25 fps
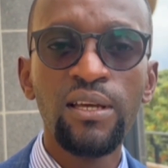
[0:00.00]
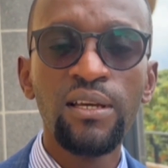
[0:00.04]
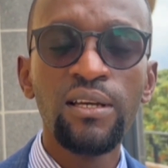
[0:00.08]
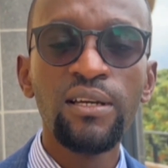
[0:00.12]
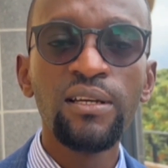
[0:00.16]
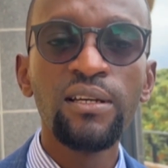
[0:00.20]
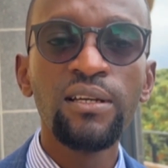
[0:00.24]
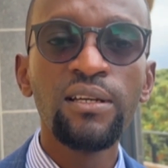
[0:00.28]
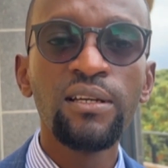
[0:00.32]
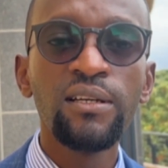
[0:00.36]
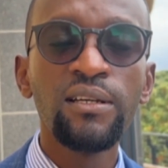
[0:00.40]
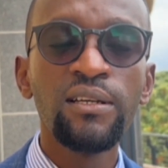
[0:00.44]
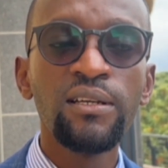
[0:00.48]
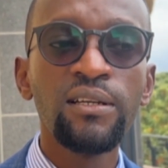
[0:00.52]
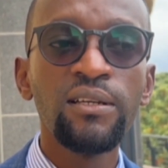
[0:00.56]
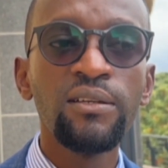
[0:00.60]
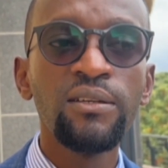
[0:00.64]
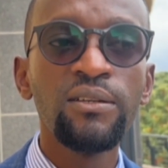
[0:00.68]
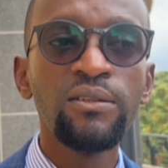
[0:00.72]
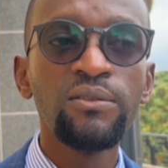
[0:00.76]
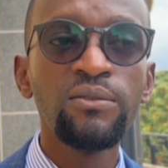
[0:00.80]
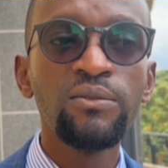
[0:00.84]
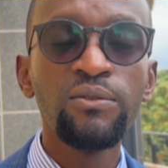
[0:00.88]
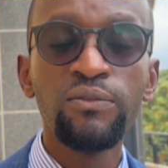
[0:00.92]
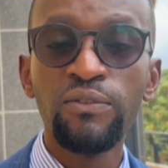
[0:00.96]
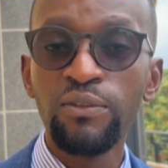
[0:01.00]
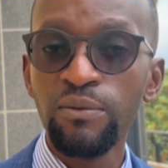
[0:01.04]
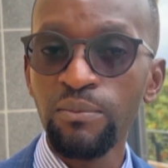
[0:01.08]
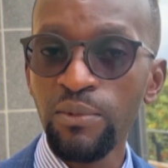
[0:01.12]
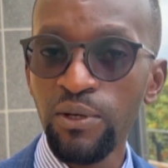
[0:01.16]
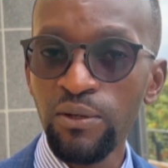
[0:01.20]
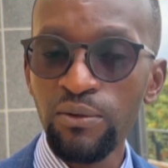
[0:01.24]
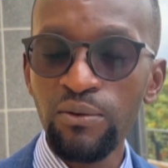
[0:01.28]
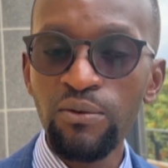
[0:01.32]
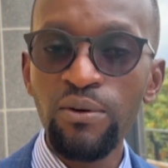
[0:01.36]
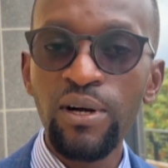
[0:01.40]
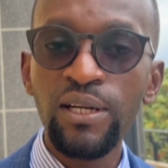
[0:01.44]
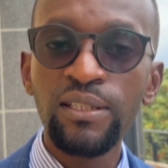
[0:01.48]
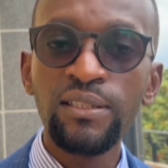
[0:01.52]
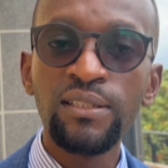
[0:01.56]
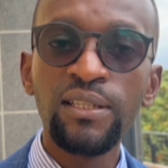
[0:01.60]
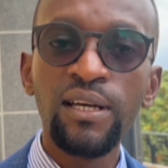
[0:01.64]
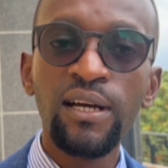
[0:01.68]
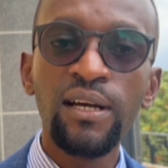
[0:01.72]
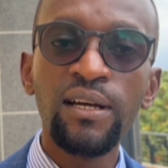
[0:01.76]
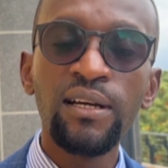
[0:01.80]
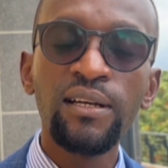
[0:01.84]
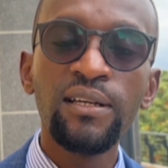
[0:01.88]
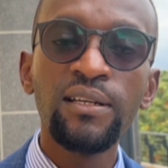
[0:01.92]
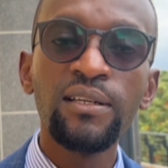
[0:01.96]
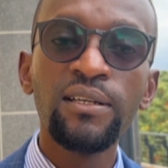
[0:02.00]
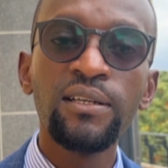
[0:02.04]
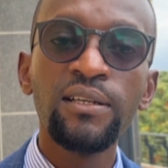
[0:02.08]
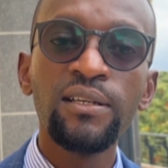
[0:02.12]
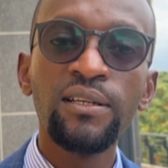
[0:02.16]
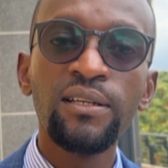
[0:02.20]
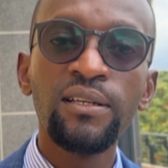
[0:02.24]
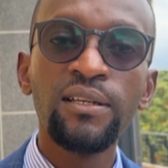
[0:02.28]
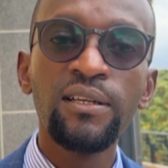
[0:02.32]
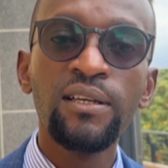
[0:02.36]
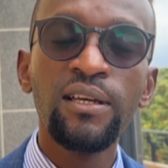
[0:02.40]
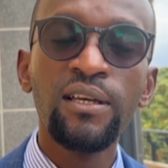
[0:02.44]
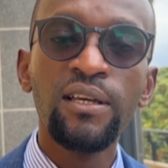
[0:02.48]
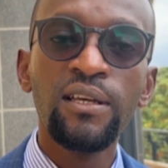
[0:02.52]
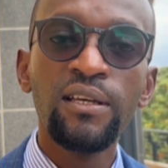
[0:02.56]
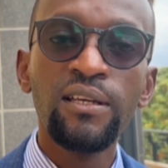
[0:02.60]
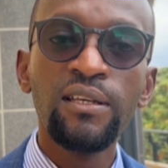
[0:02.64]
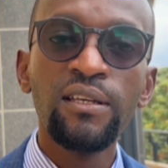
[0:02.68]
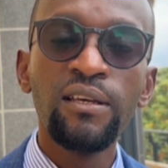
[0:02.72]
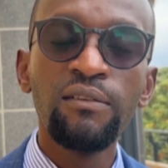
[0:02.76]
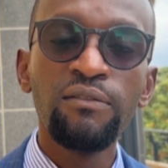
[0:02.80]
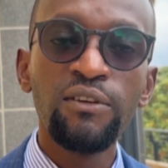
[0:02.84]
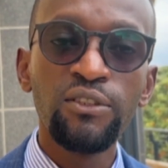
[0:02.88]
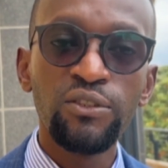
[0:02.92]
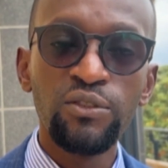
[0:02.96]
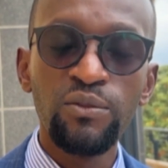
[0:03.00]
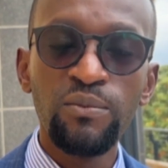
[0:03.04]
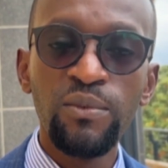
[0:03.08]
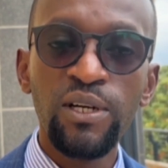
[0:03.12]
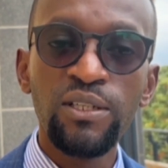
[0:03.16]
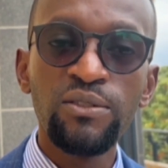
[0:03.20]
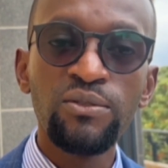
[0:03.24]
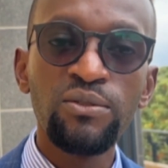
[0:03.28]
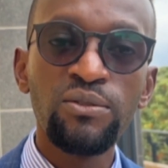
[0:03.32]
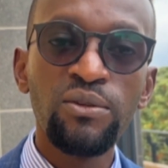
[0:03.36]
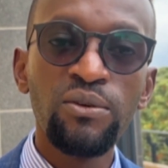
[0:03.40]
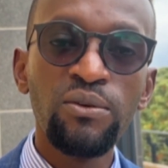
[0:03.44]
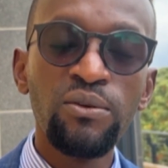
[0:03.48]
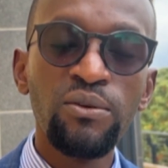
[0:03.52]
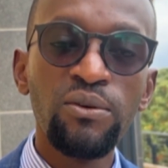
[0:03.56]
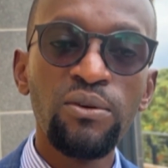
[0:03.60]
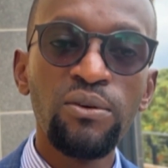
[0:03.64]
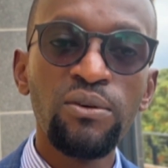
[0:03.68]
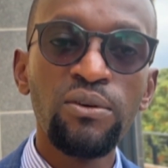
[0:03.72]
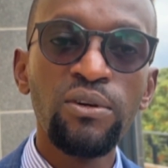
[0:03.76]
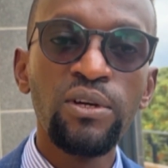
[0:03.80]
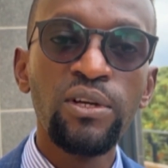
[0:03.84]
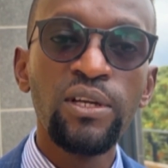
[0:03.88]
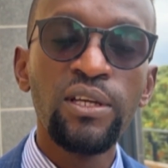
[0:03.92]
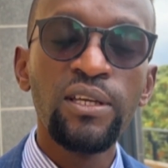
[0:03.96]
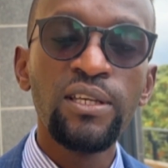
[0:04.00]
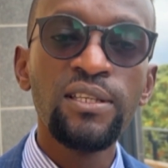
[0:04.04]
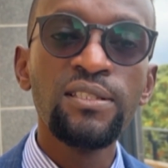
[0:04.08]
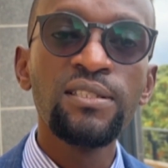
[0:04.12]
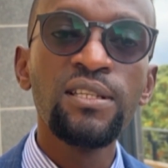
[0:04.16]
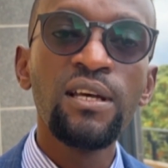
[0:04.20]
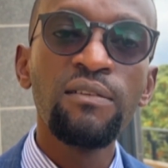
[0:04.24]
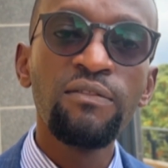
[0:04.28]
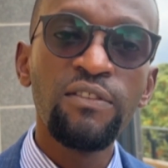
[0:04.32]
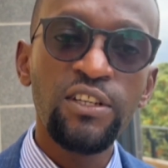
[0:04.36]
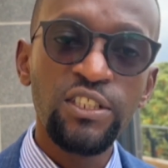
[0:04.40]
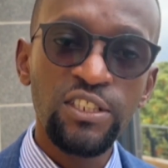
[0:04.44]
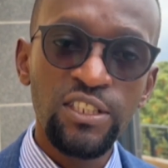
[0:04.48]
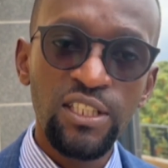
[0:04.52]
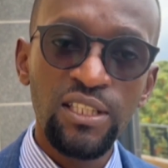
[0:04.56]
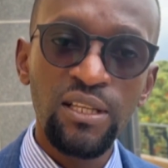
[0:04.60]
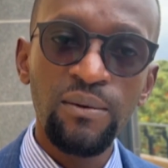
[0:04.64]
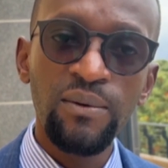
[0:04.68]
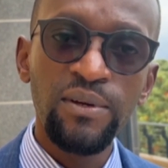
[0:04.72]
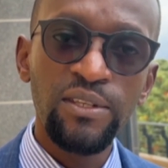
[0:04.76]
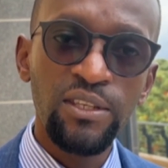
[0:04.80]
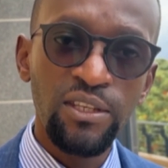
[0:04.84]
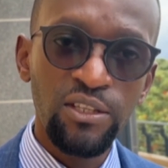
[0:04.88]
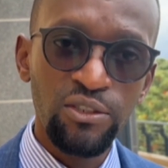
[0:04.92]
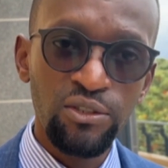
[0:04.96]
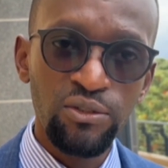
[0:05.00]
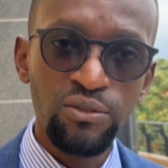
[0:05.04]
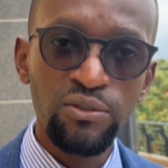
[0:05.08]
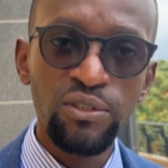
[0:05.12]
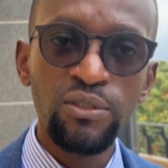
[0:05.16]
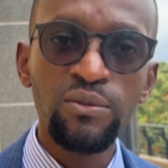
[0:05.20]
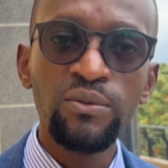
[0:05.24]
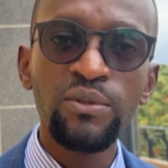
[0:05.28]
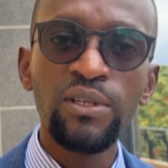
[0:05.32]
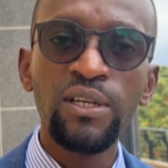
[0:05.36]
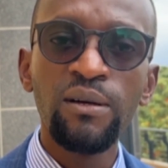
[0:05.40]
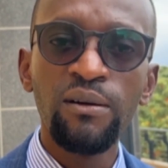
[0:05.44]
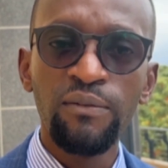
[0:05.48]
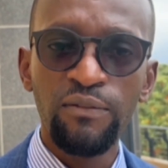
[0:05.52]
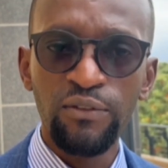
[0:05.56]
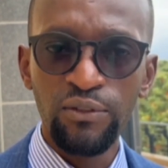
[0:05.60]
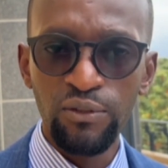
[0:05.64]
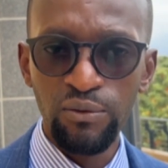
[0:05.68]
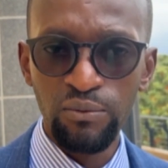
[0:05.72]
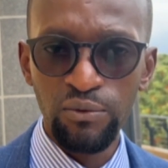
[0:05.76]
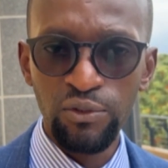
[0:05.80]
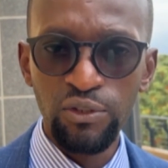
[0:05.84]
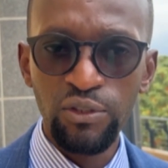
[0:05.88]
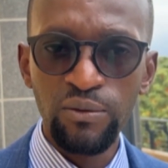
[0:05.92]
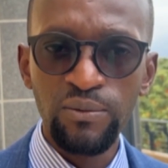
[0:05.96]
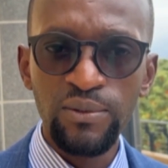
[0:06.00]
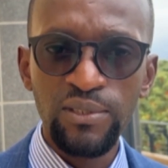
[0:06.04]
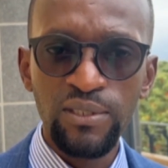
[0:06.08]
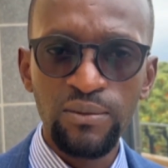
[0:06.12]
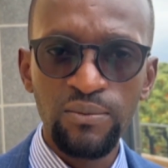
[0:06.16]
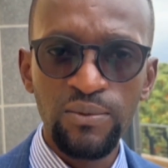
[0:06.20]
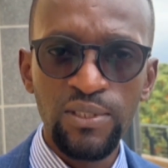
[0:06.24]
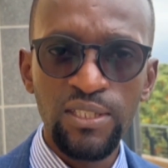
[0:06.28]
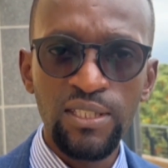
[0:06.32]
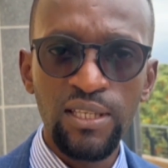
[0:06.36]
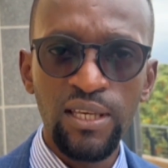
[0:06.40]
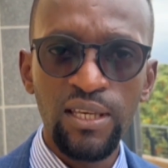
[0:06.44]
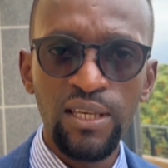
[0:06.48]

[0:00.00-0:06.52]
willing to undertake these courses. There is also a welfare reform of motivating health workers.